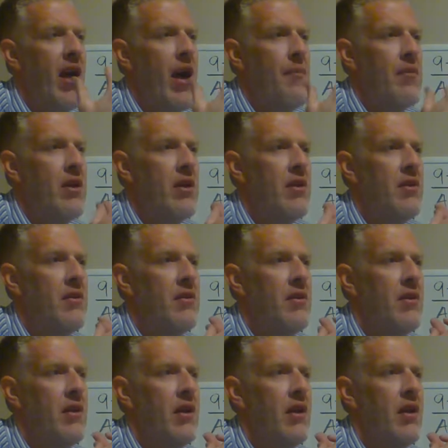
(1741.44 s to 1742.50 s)
happy
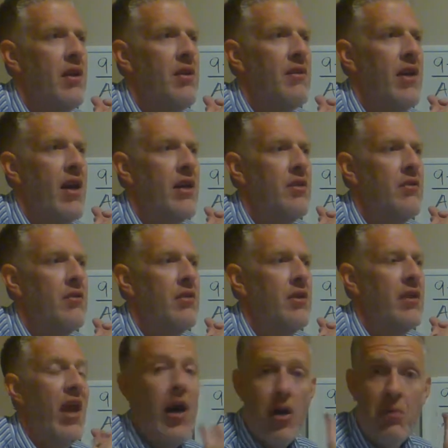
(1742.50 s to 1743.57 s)
is
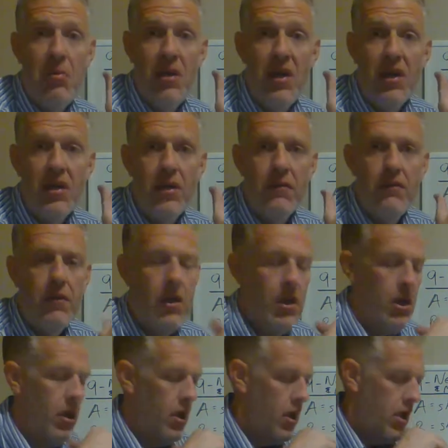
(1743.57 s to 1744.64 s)
actually counterproductive
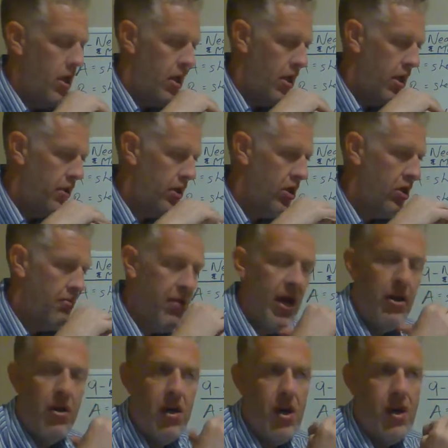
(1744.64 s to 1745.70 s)
and that you're
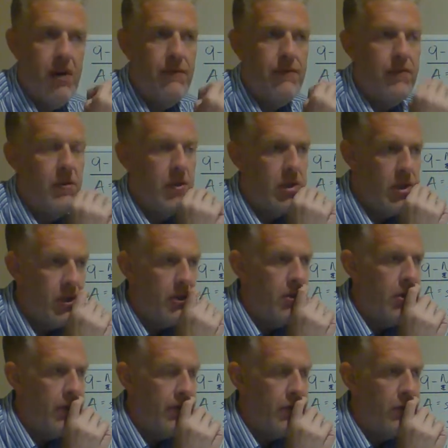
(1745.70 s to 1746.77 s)
better off eh,
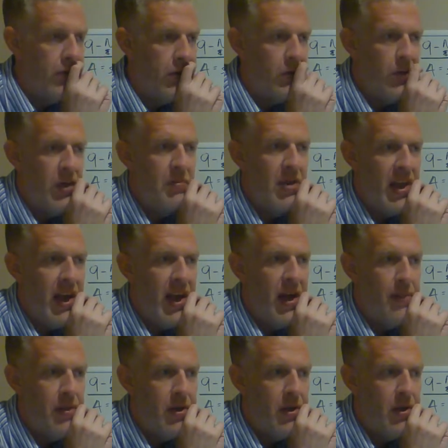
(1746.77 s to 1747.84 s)
if you really want to be
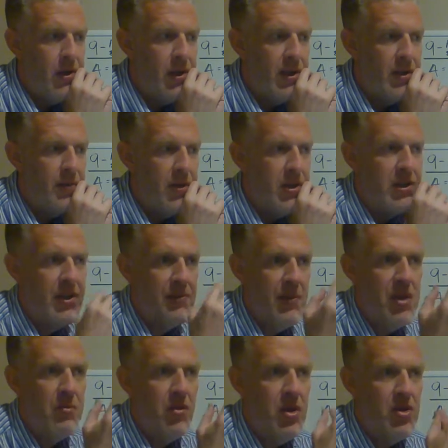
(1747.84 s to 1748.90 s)
happy and experience as
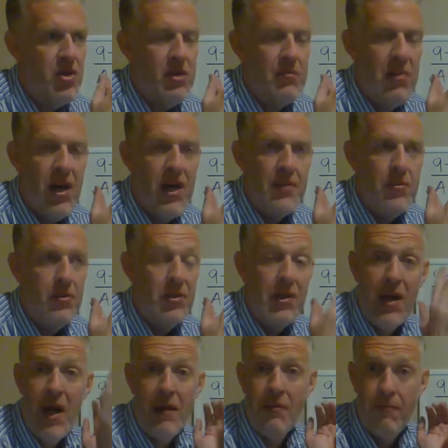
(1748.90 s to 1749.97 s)
much pleasure as possible to
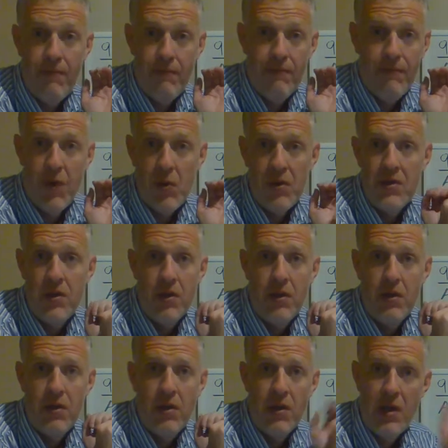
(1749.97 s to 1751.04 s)
not focus on
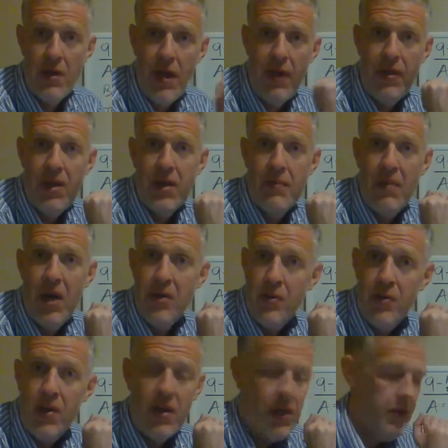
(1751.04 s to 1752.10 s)
it and to not think about
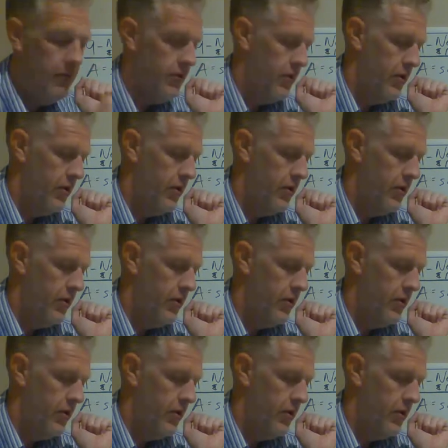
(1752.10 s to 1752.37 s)
doing that.